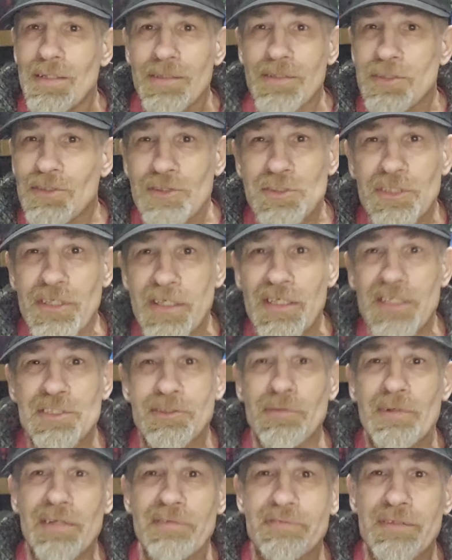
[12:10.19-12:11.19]
doesn't change
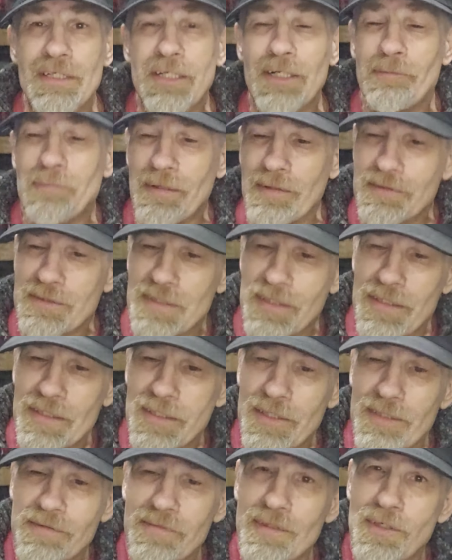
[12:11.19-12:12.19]
the way I feel about her, you
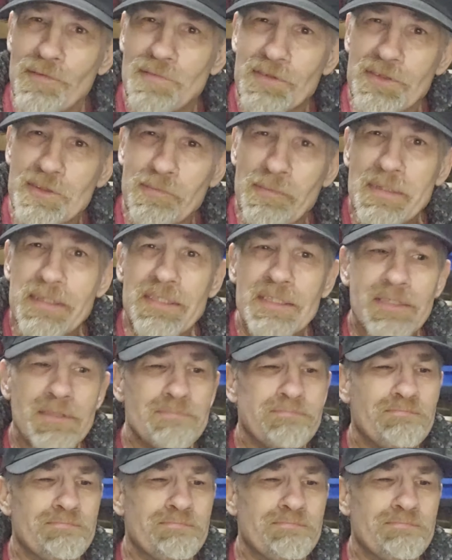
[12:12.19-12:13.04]
know, love her to bits.